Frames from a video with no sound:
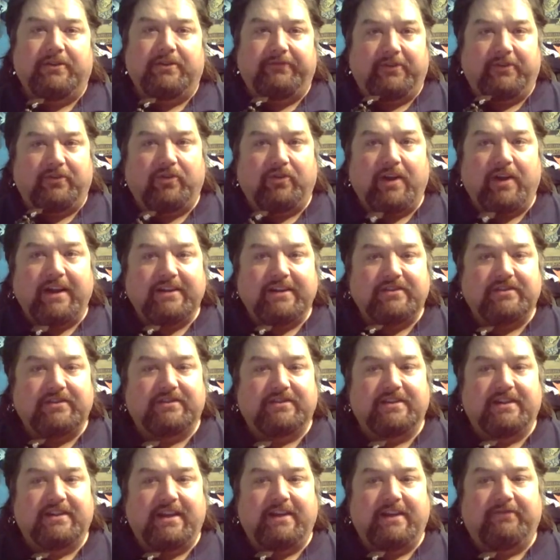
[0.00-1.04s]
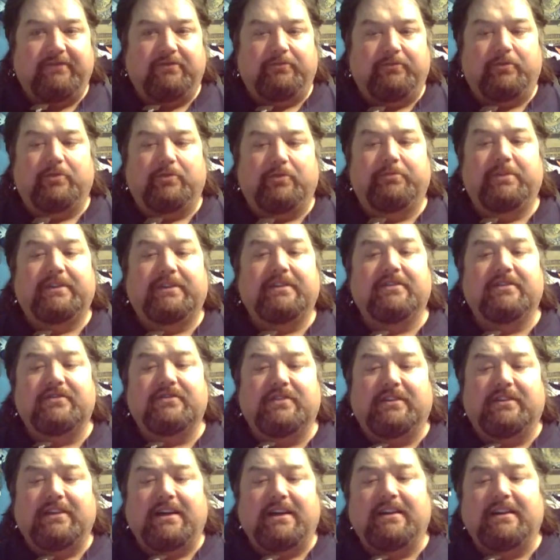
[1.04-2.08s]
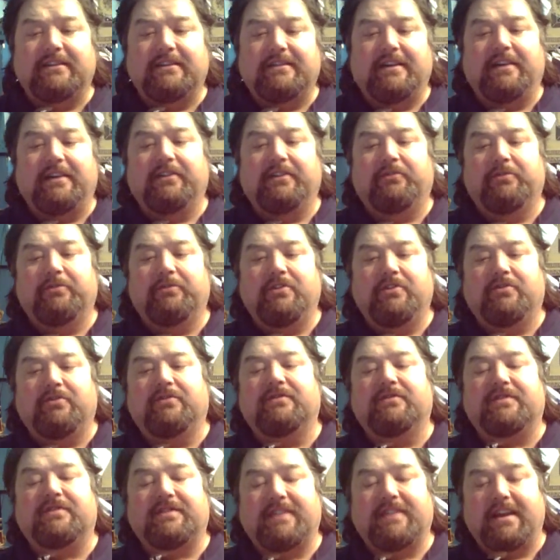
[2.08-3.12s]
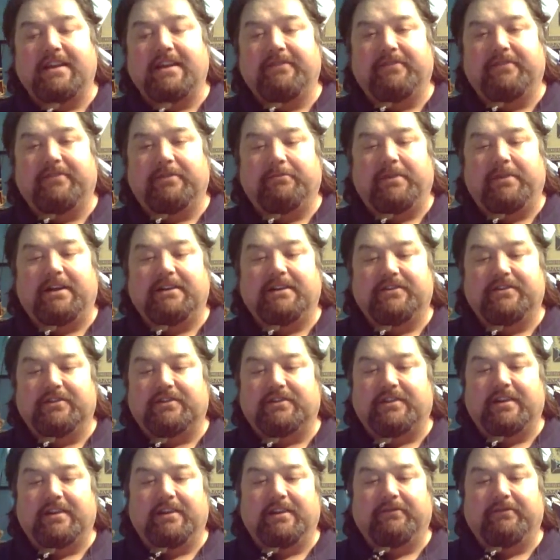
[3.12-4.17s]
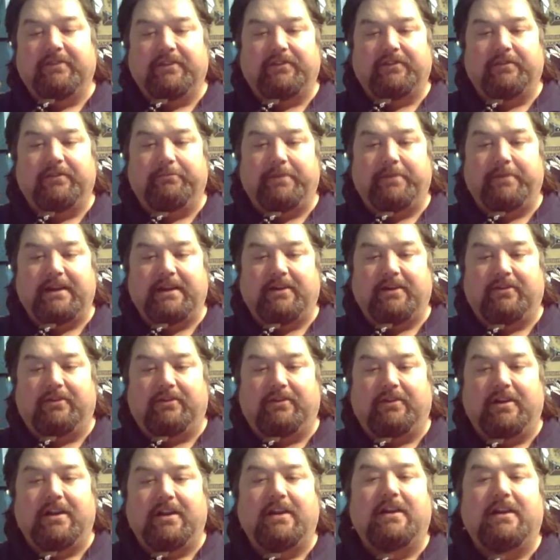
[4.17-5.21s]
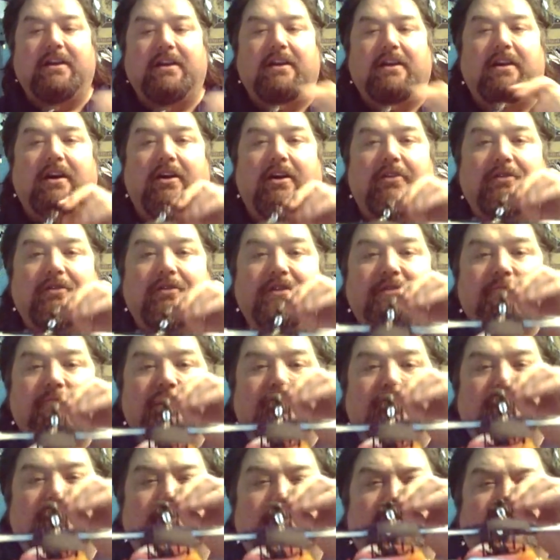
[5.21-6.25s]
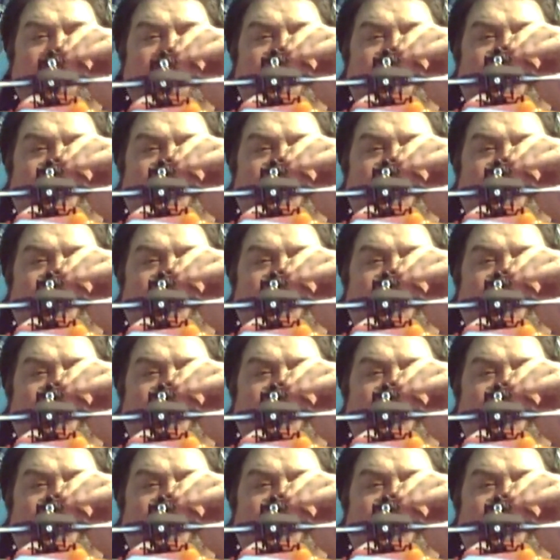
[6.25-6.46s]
if a crash is inevitable, but there's a lot of times when you can save it by just giving it some power. Always make sure your